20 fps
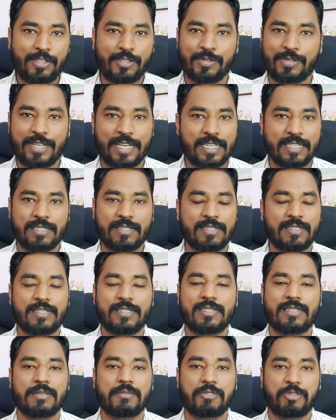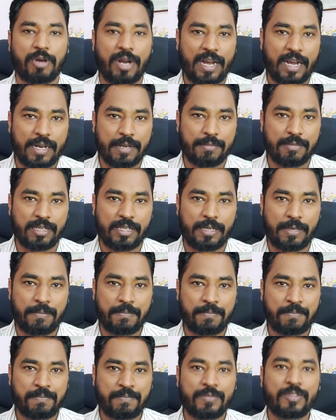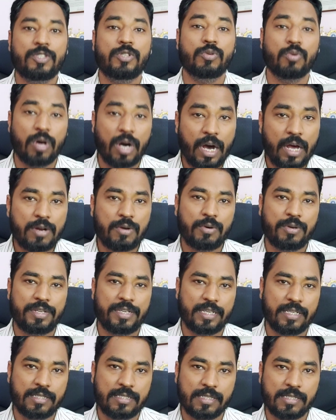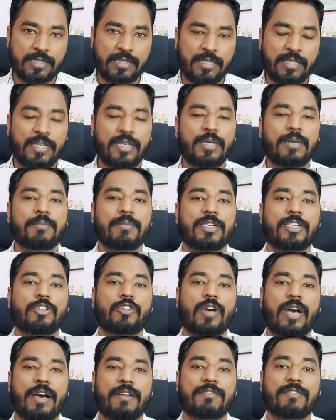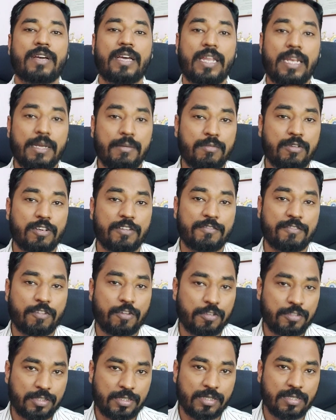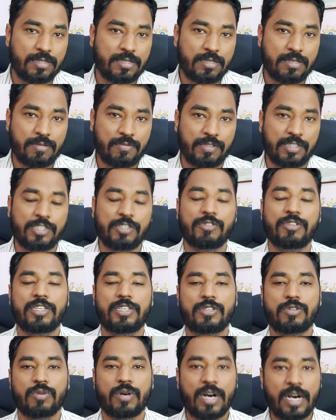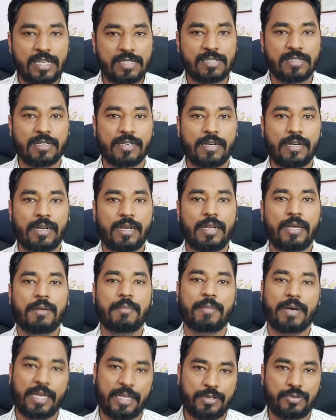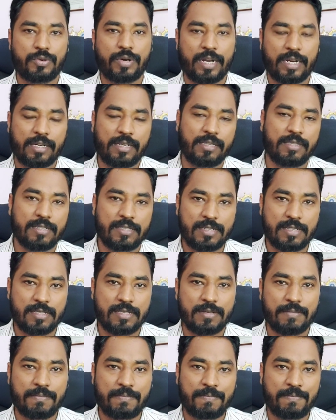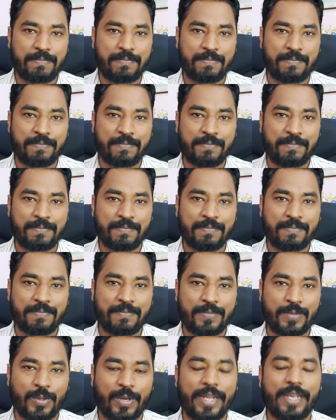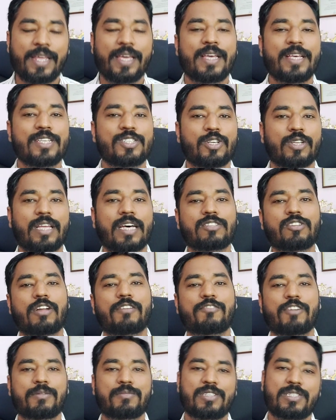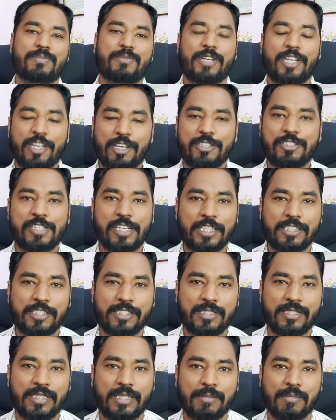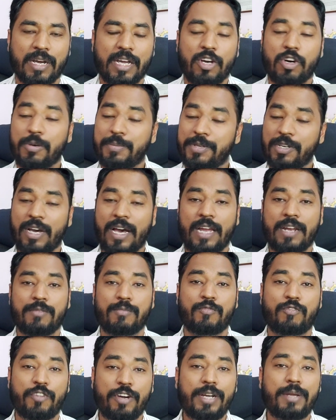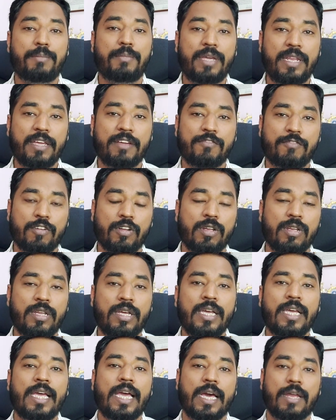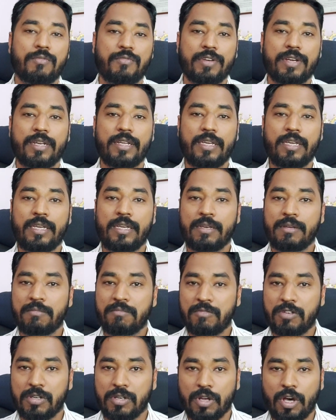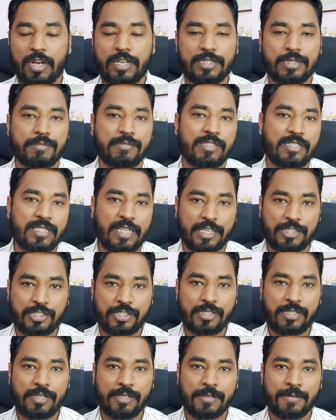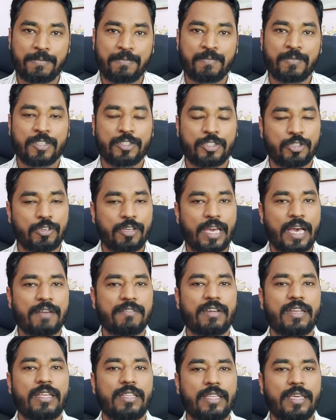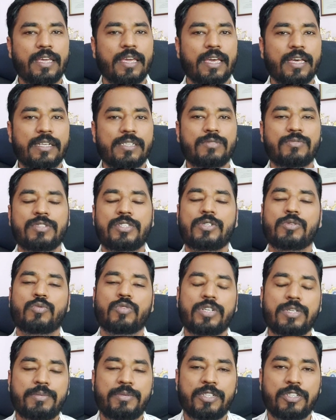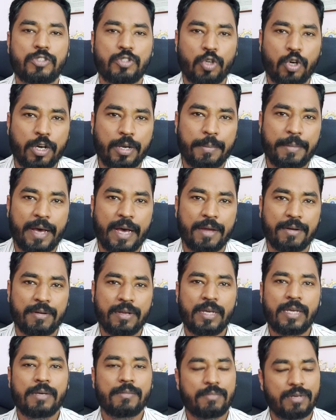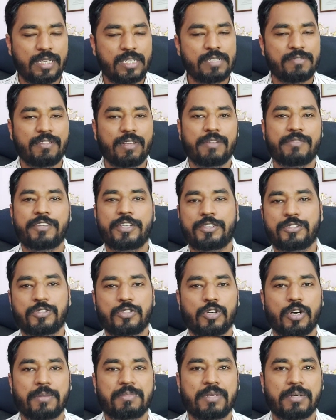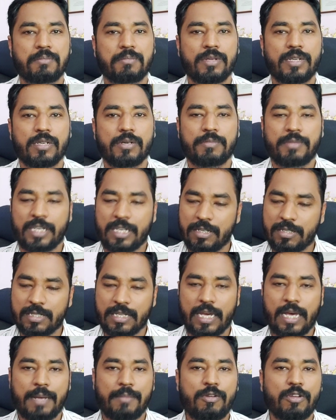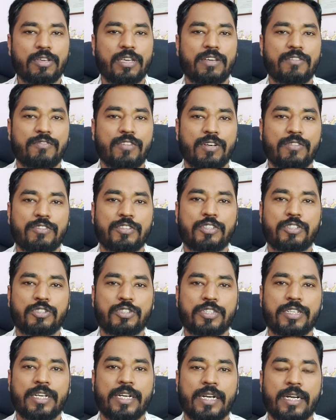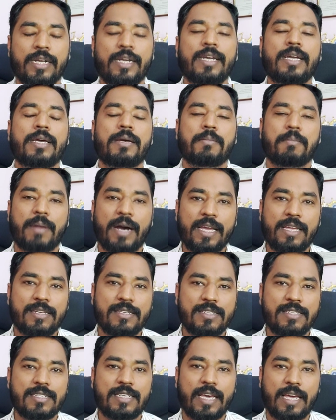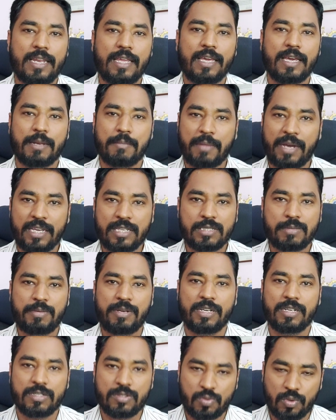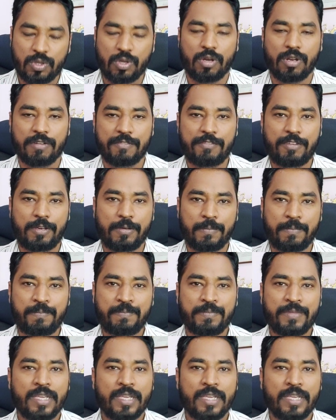to test the system randomly. You are oriented, but you have a number of questions which you need to answer by interacting the system. Right? So that's all from this particular session, team. I hope you had a very meaningful and very knowledgeable session here. Should you have anything else which you want me to talk about, please feel free to drop them below, because I'm looking forward to share my understanding and my experience with all of you.